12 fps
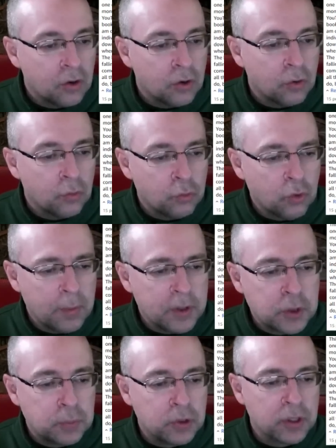
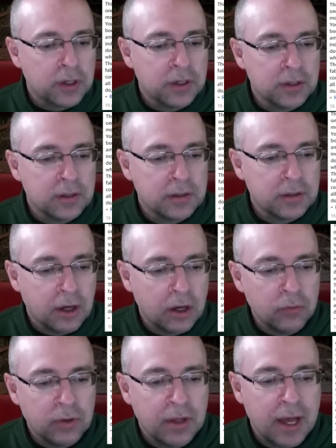Rubbish book,
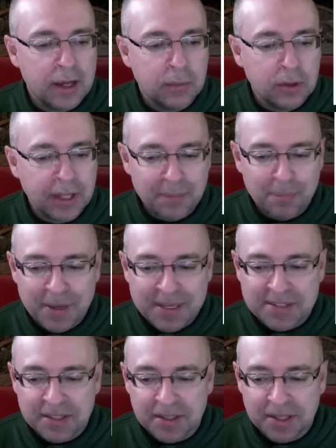unreliable and
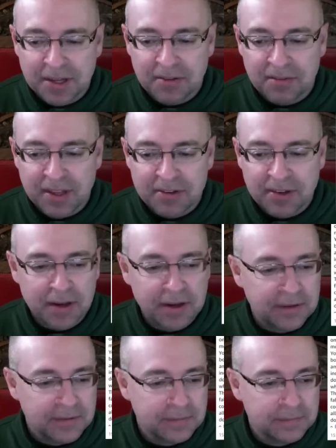basically a vendetta.
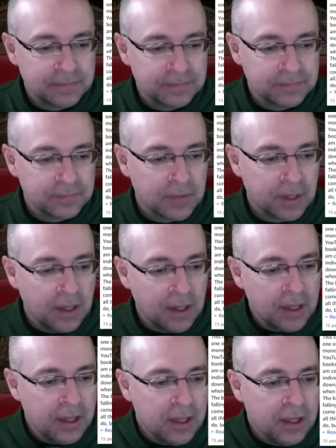
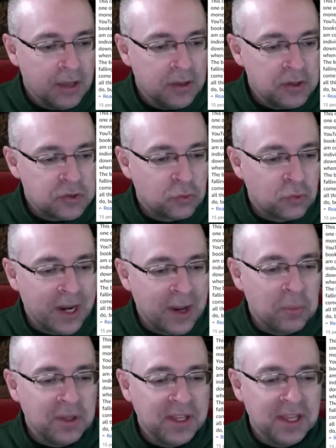This
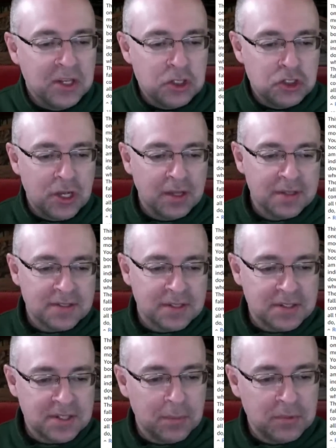rambling and jealous
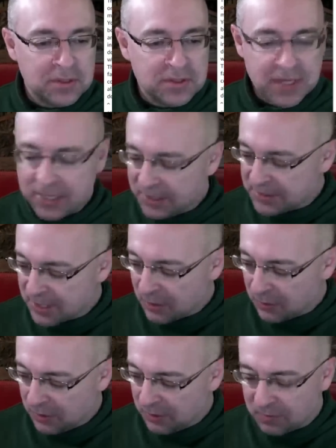attempted
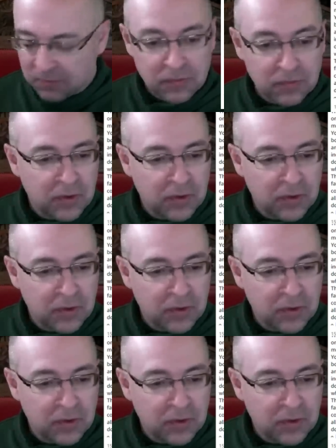takedown of